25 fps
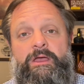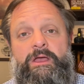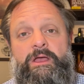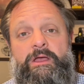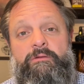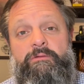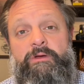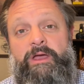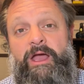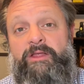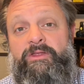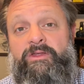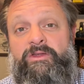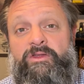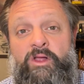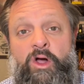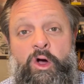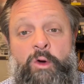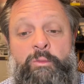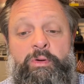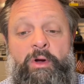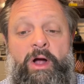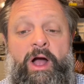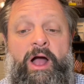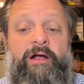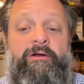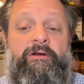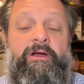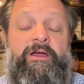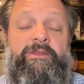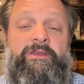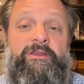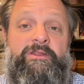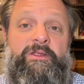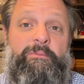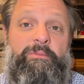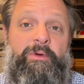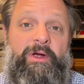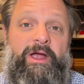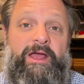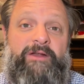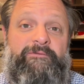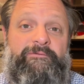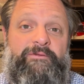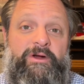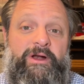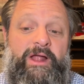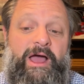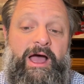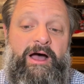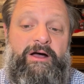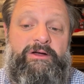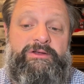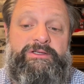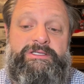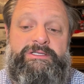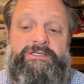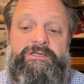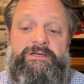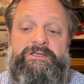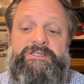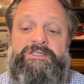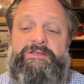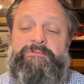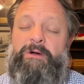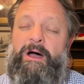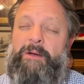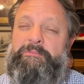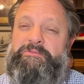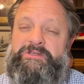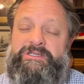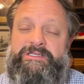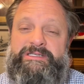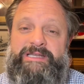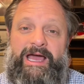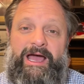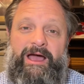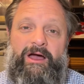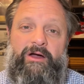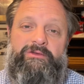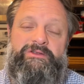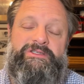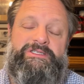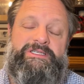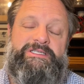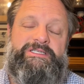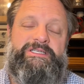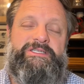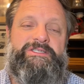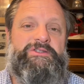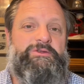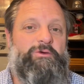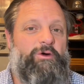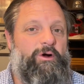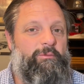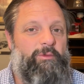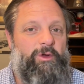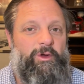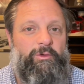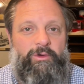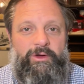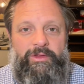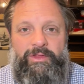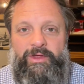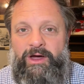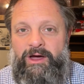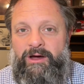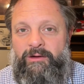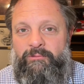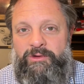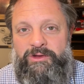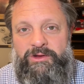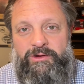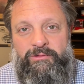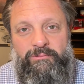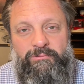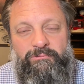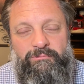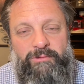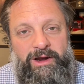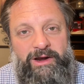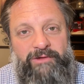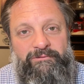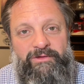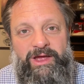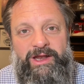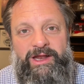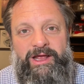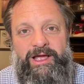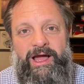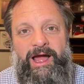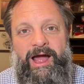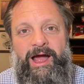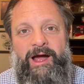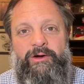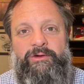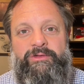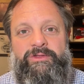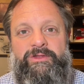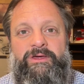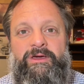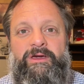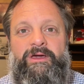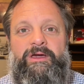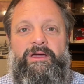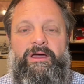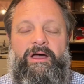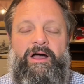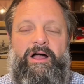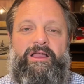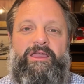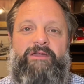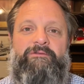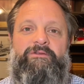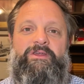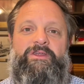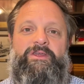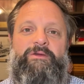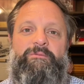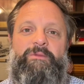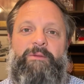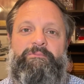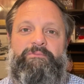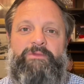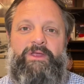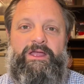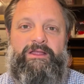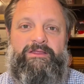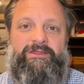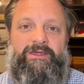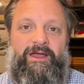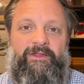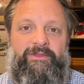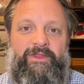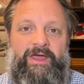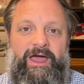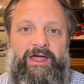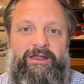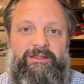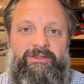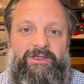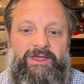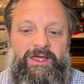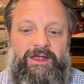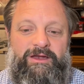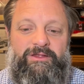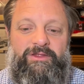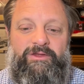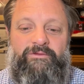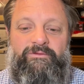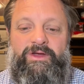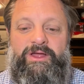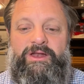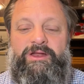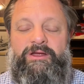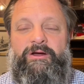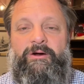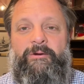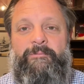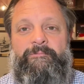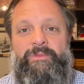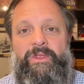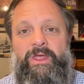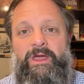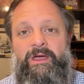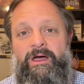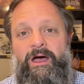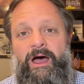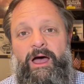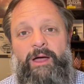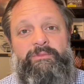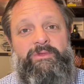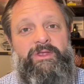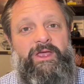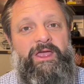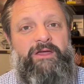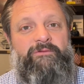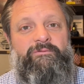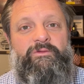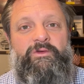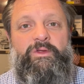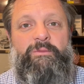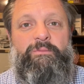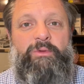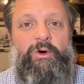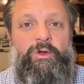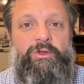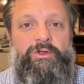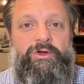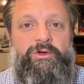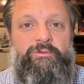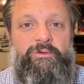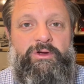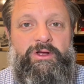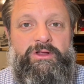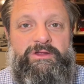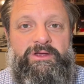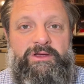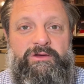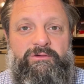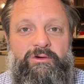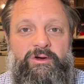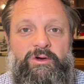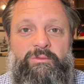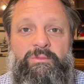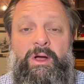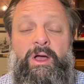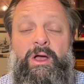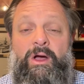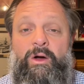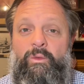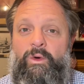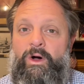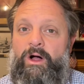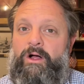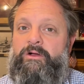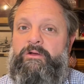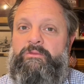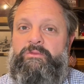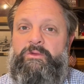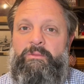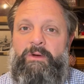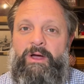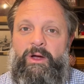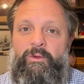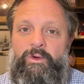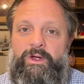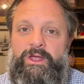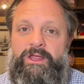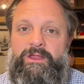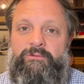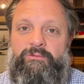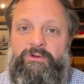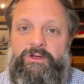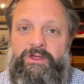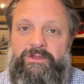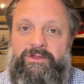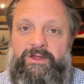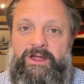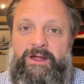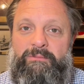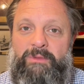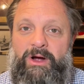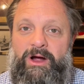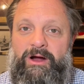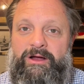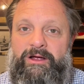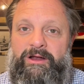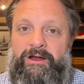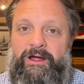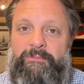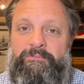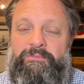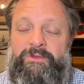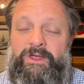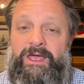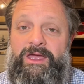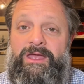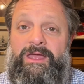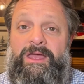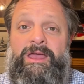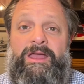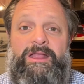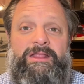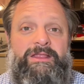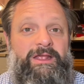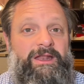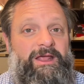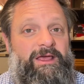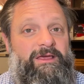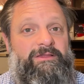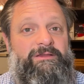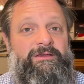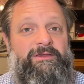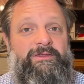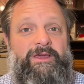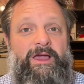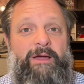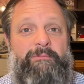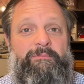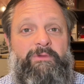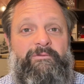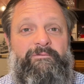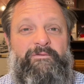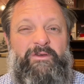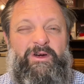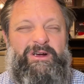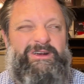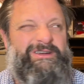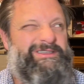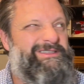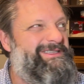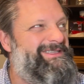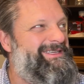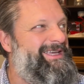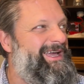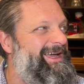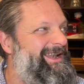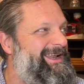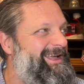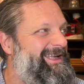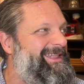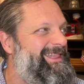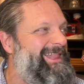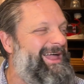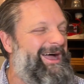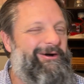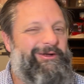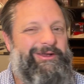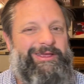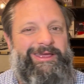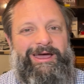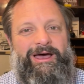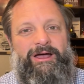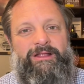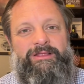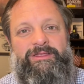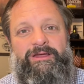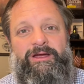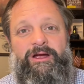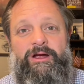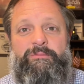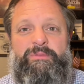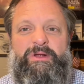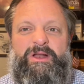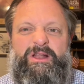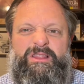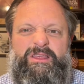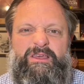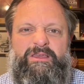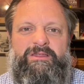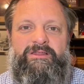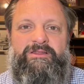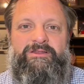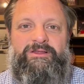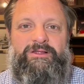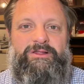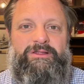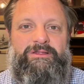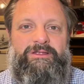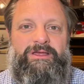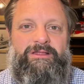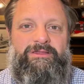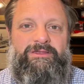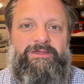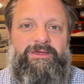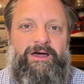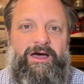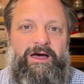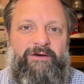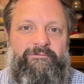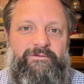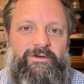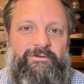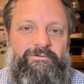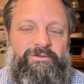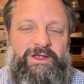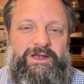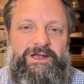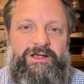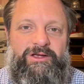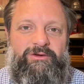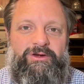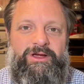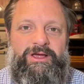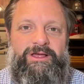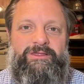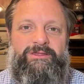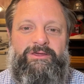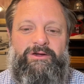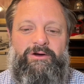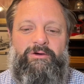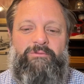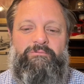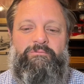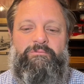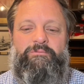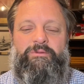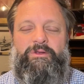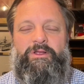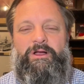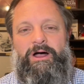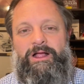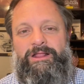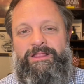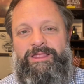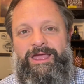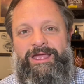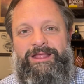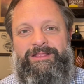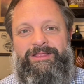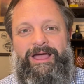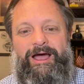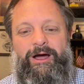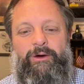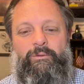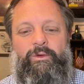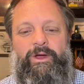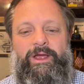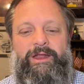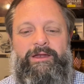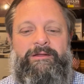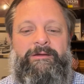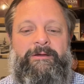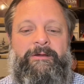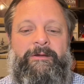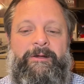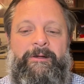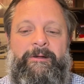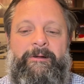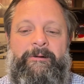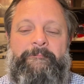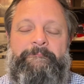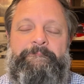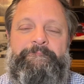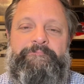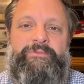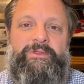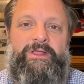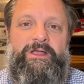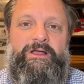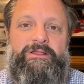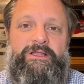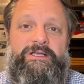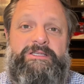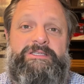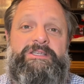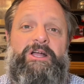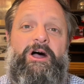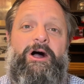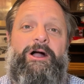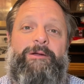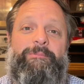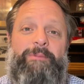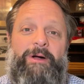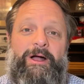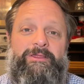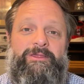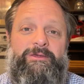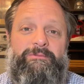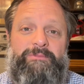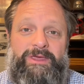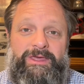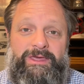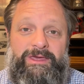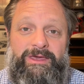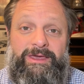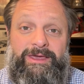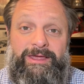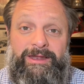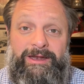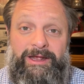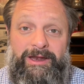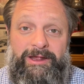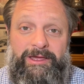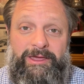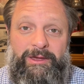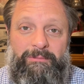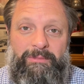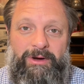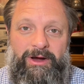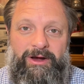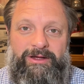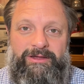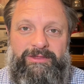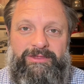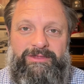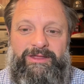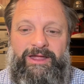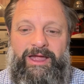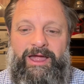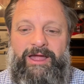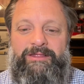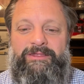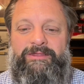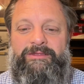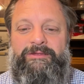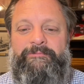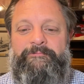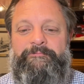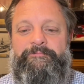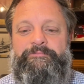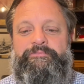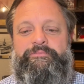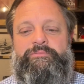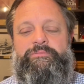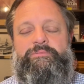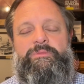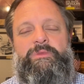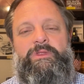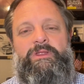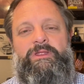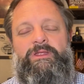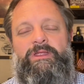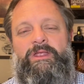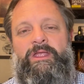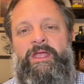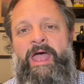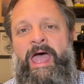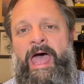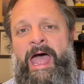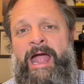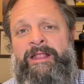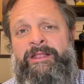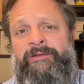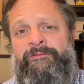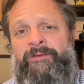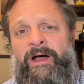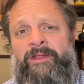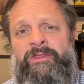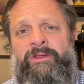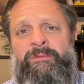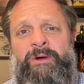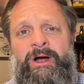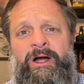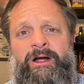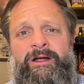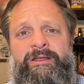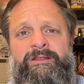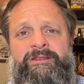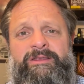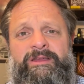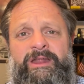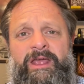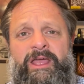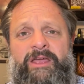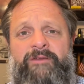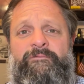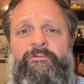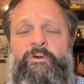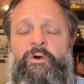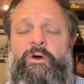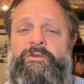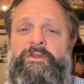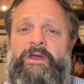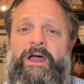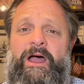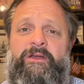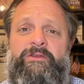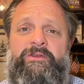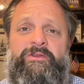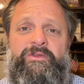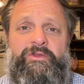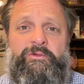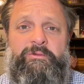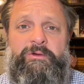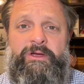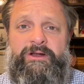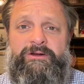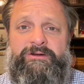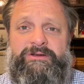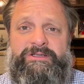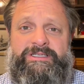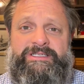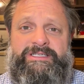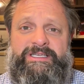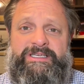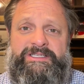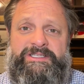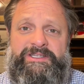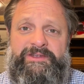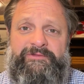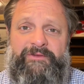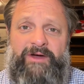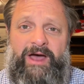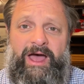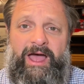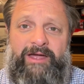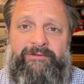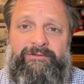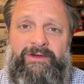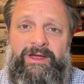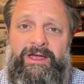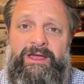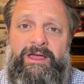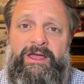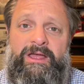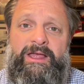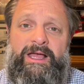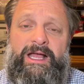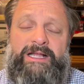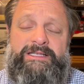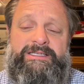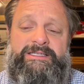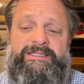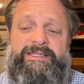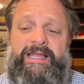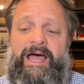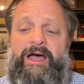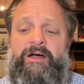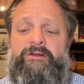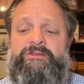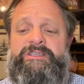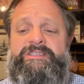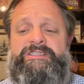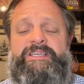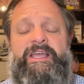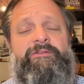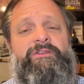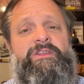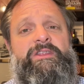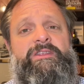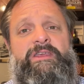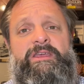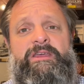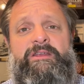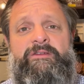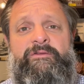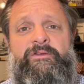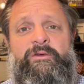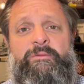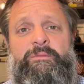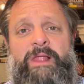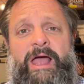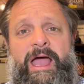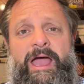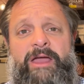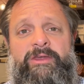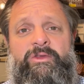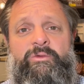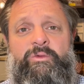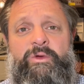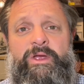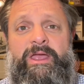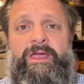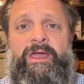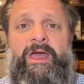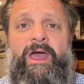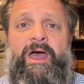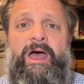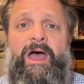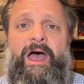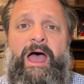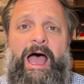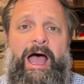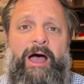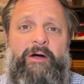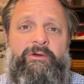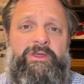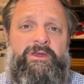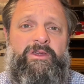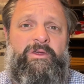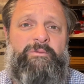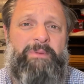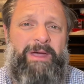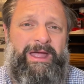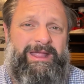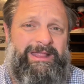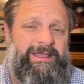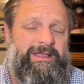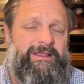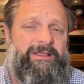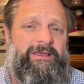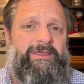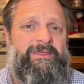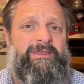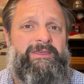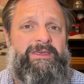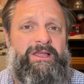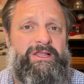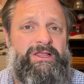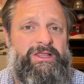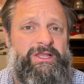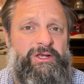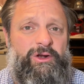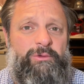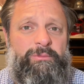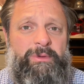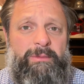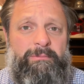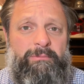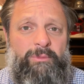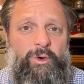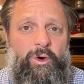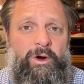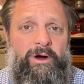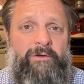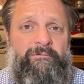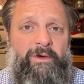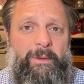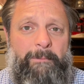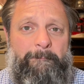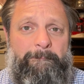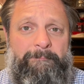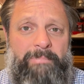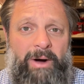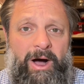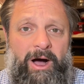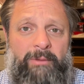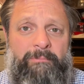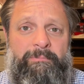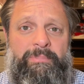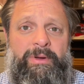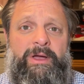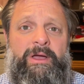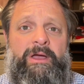We got slow progress at the Branford house, some ups and downs. This is normal with when you're renovating a house. I'll give you some updates on that at the end of the video. I'm Dave with the Bolduc Realty Group. Welcome to my weekly real estate market update. Today's December 1st. It's kind of cloudy out there, but at least it's 50 degrees, so I'll take that win. Let's talk about some key Connecticut market stats. Active on the market today, 4,365. That's down 17 from last week. I was expecting to see a little bit more of a bump